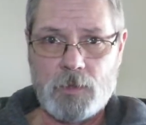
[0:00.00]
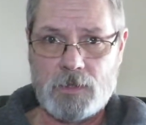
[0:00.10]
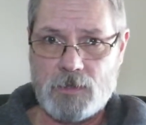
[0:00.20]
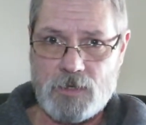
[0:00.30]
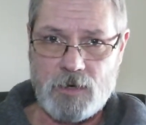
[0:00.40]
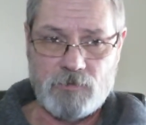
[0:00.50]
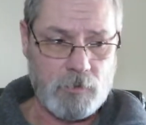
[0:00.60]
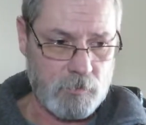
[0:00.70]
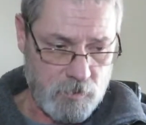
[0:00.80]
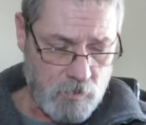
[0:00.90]
with their cell
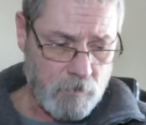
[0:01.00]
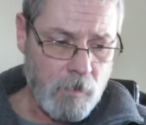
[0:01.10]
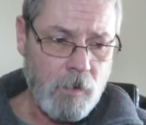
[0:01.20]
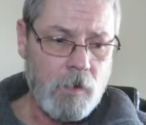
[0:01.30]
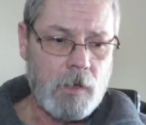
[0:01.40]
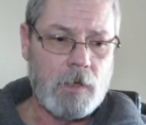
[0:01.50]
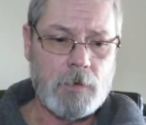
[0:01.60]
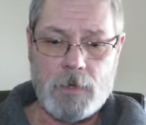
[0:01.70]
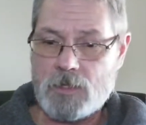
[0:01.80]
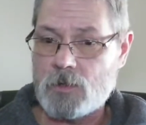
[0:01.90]
phones.
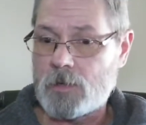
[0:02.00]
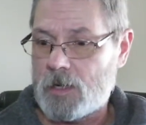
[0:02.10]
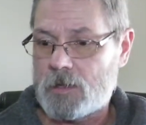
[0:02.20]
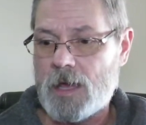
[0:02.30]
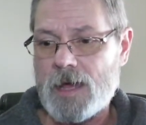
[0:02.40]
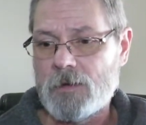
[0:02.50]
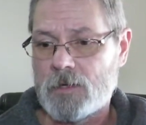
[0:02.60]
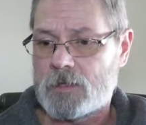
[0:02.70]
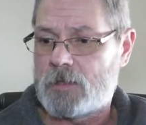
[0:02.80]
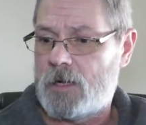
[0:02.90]
Anyway, so we got that
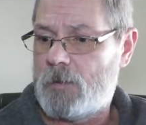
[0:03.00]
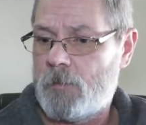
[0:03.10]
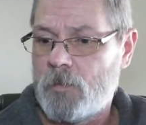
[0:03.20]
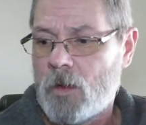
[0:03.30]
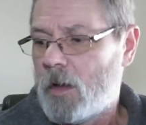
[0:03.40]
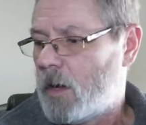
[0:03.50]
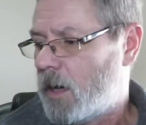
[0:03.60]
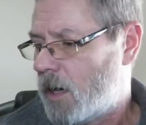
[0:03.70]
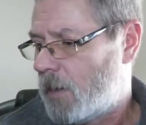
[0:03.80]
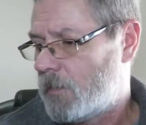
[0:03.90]
hooked up.
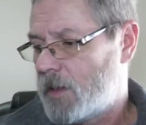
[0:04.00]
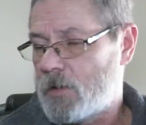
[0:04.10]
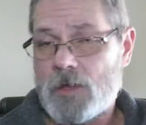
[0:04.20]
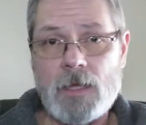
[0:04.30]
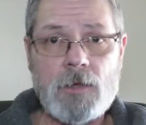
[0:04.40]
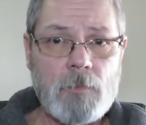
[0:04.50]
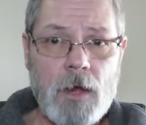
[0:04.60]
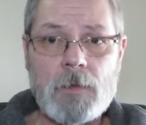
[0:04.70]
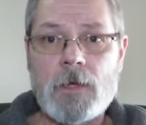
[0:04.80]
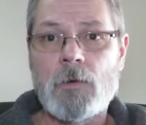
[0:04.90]
Another thing you're
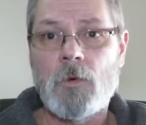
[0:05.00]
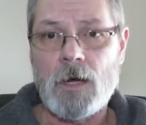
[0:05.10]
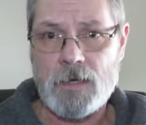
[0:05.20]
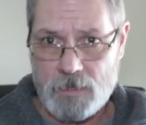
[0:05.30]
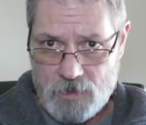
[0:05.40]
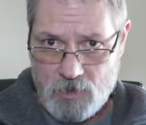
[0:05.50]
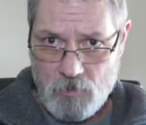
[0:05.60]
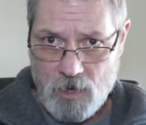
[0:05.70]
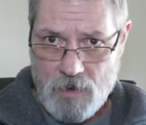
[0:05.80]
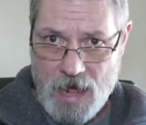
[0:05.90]
probably going to want is a
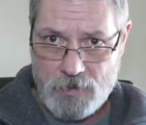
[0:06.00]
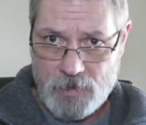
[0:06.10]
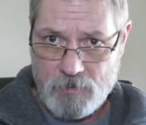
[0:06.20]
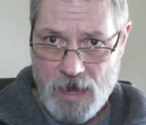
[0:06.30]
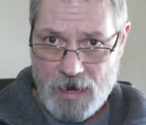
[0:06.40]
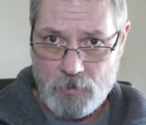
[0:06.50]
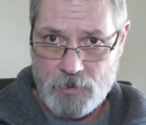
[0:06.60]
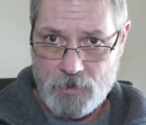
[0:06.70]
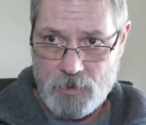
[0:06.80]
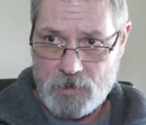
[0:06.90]
small battery pack
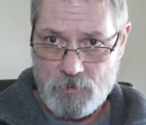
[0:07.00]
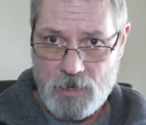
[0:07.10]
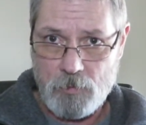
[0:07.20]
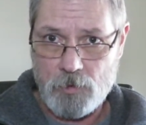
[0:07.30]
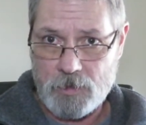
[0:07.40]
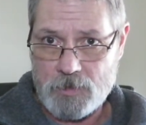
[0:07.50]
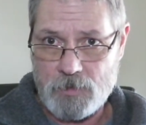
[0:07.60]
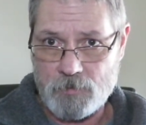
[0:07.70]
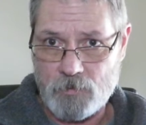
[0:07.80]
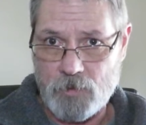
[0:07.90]
with USB
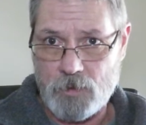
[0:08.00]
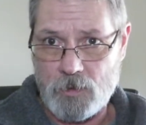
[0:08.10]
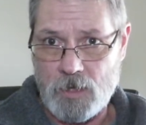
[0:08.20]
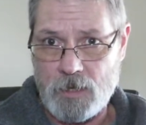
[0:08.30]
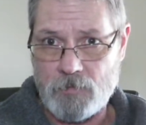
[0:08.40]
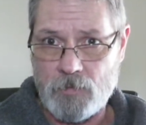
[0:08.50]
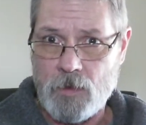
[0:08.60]
ports. Alright,